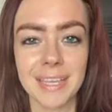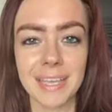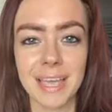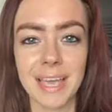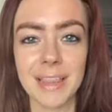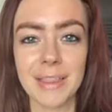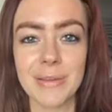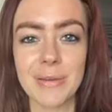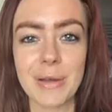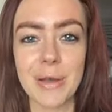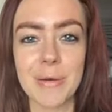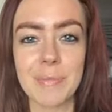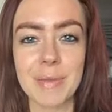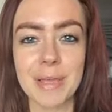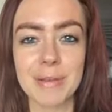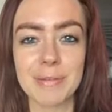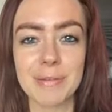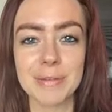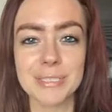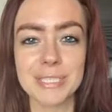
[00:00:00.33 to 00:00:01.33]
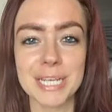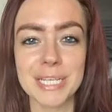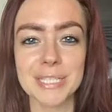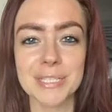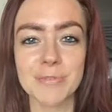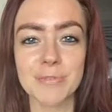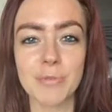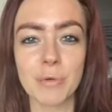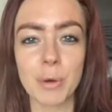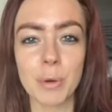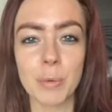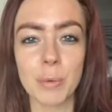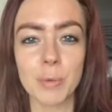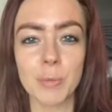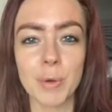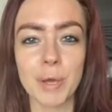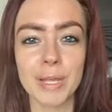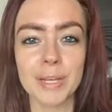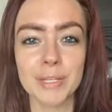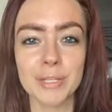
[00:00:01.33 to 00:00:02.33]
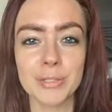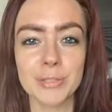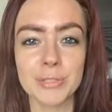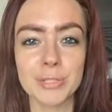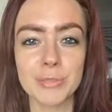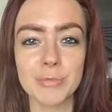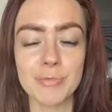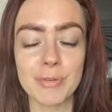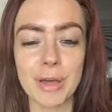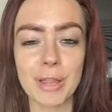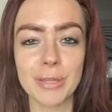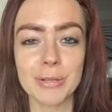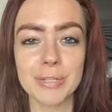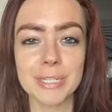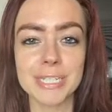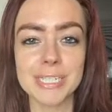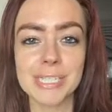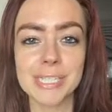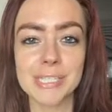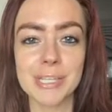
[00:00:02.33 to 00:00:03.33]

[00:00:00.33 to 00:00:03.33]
Hello all my Rotation 411 YouTube followers.